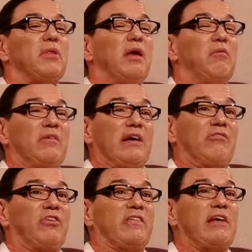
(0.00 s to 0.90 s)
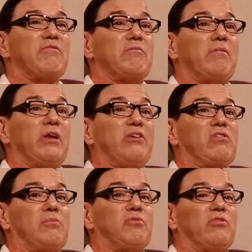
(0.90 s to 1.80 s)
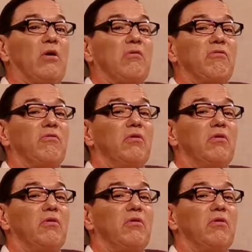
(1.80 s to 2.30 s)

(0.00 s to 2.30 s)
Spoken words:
It was after 7 when he dropped her off.